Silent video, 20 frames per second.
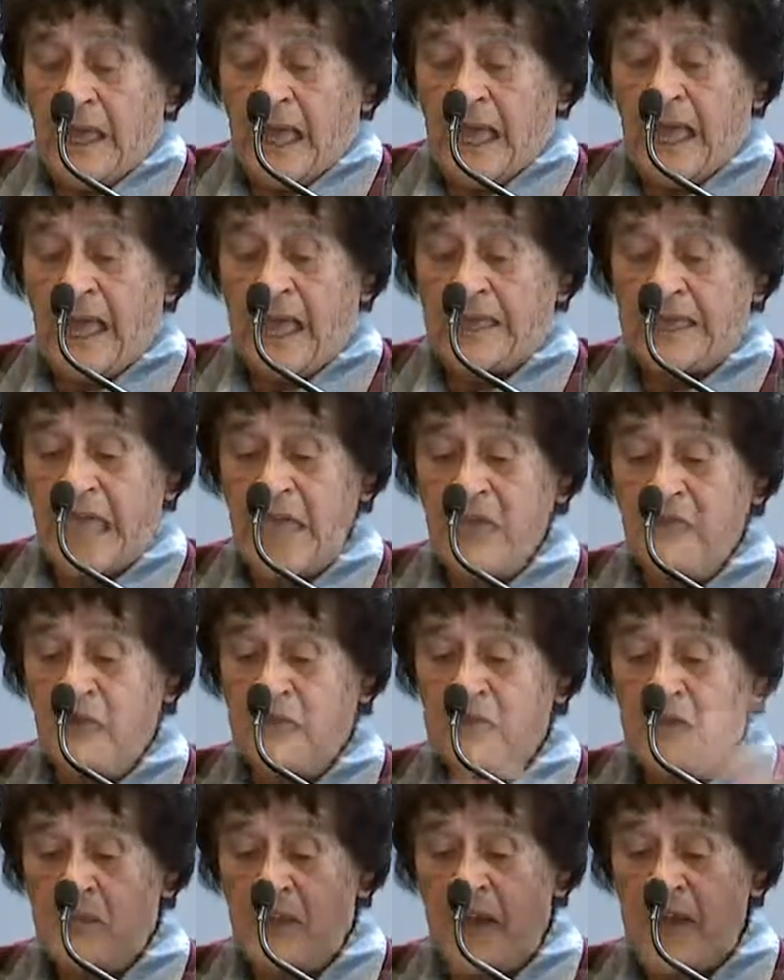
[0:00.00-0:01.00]
I uh, came
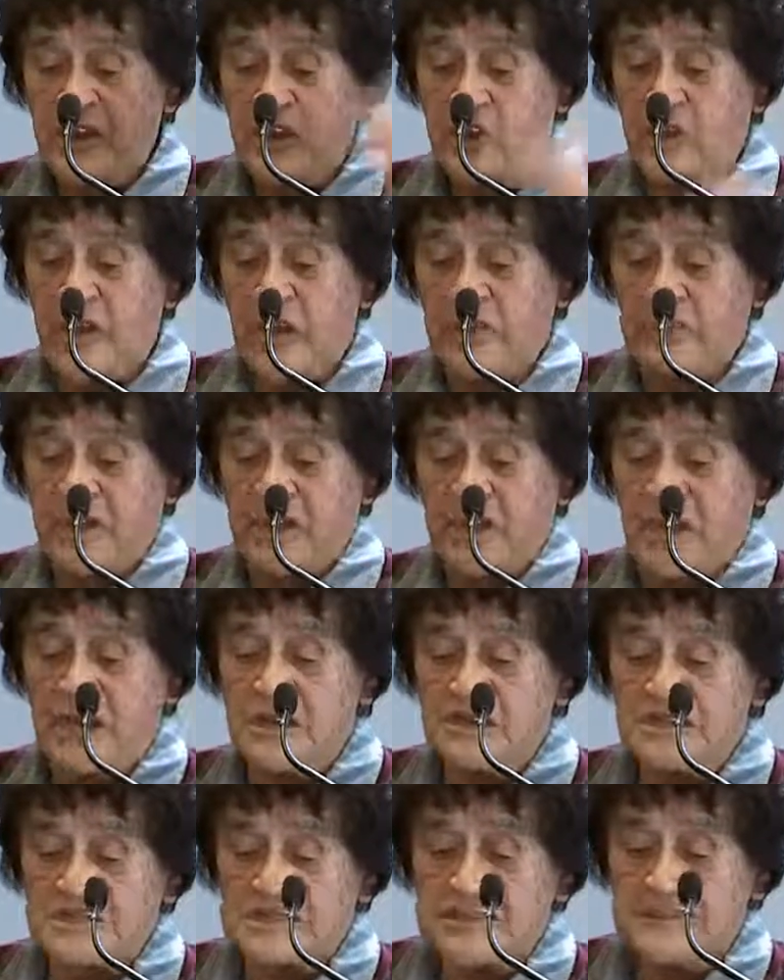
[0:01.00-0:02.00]
from the Manuka up the
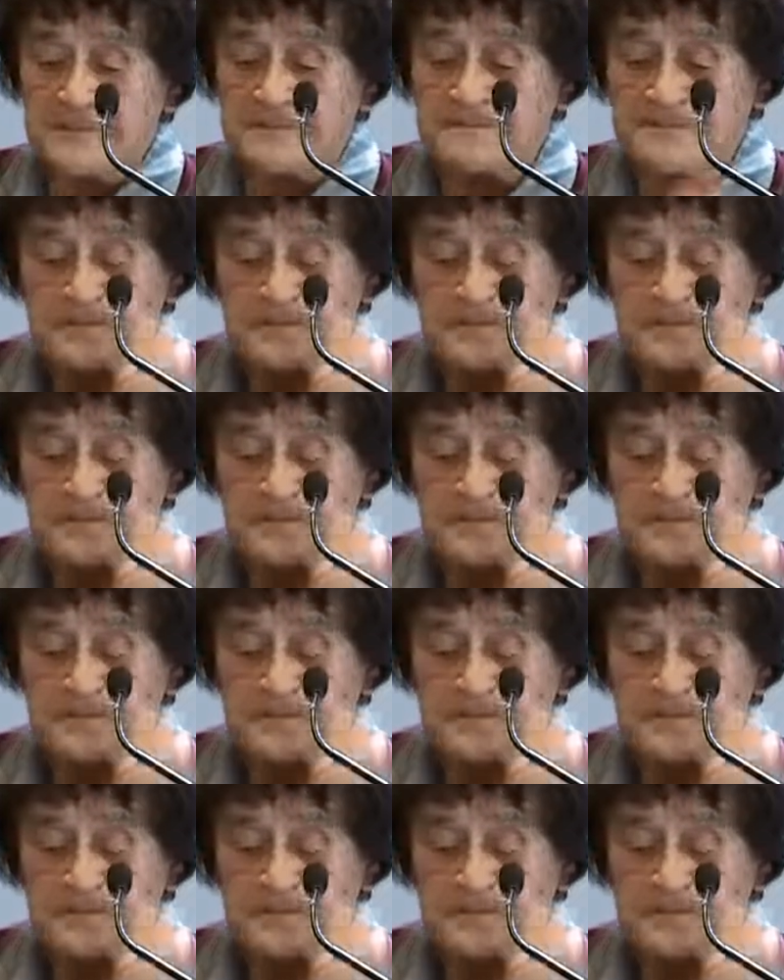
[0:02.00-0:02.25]
coast,